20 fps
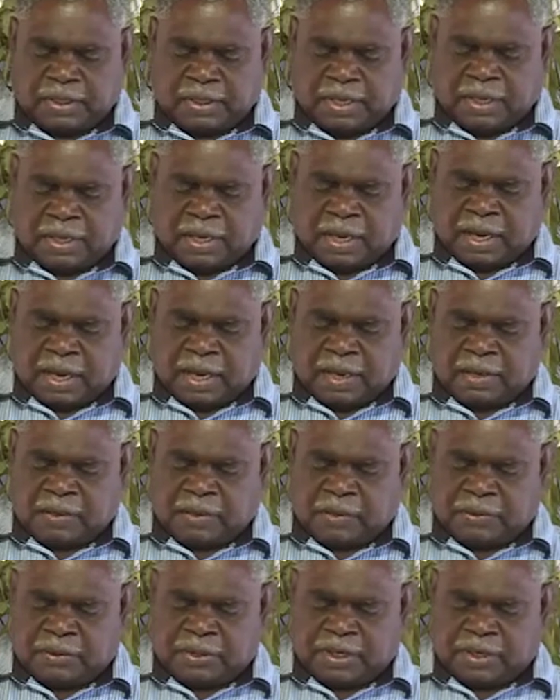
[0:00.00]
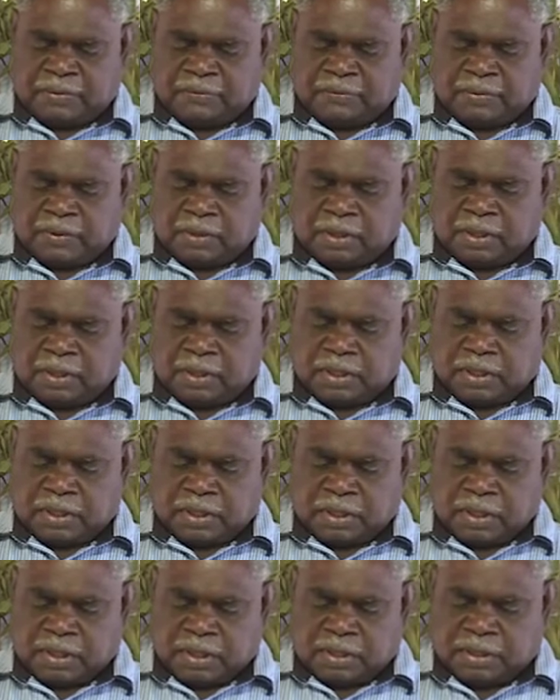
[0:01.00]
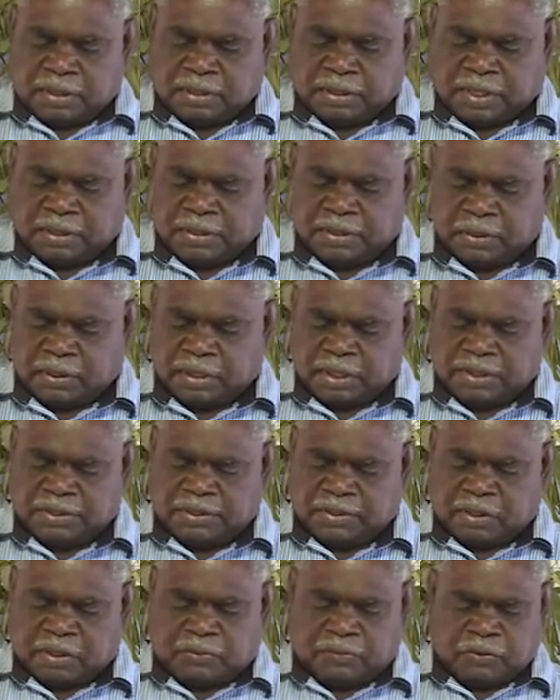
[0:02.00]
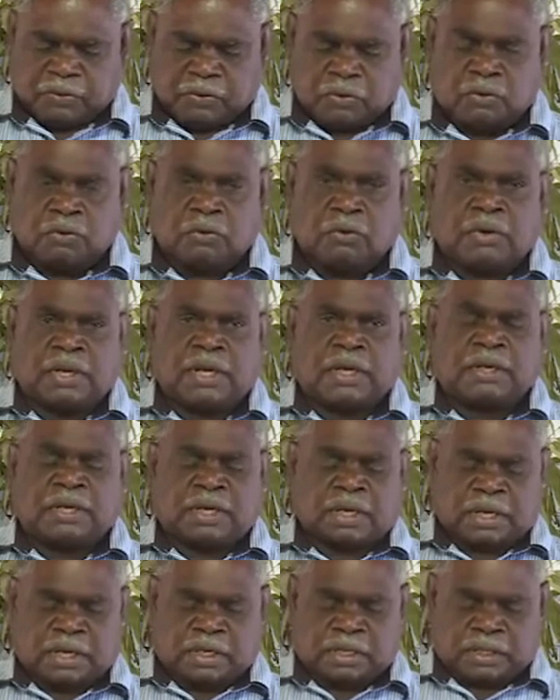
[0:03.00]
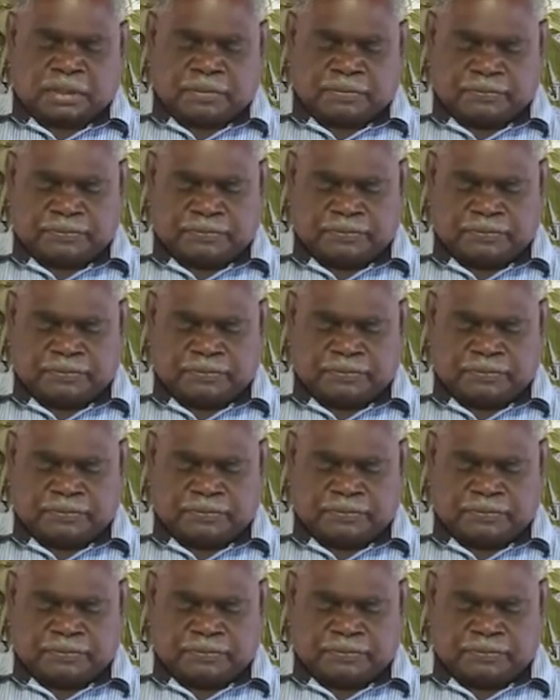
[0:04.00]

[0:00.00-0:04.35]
they are learning the knowledge of Yolngu education.